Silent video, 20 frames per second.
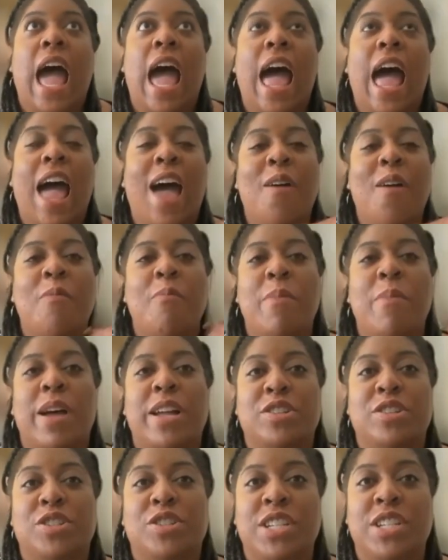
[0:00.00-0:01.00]
how
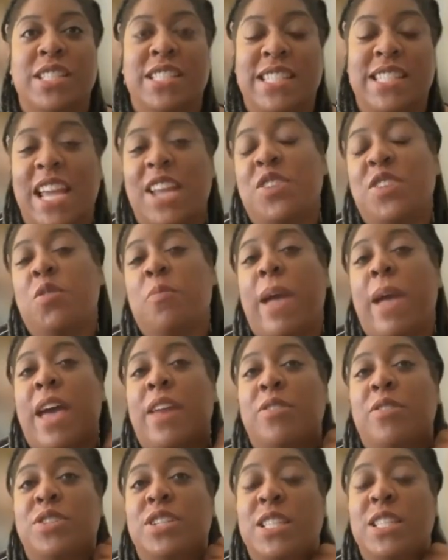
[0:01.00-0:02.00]
much does tenure
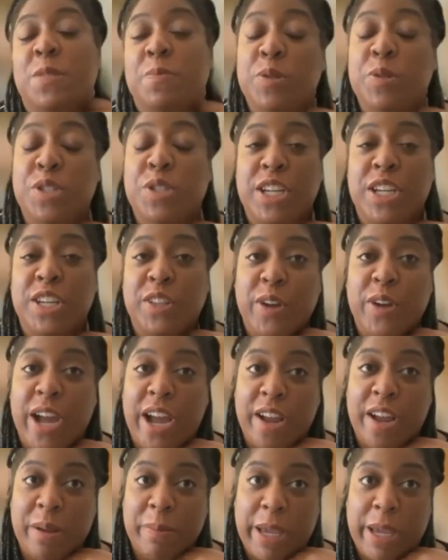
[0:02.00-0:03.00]
matter to this particular
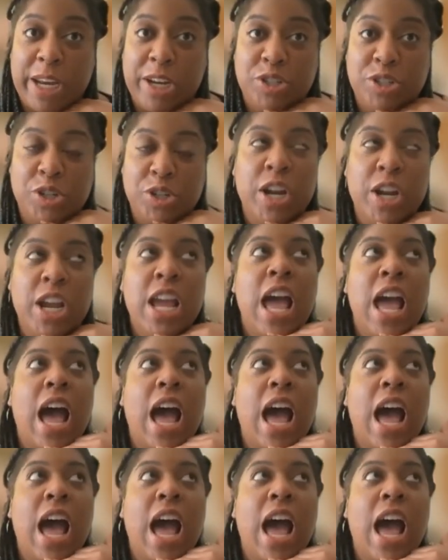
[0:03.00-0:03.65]
hiring manager?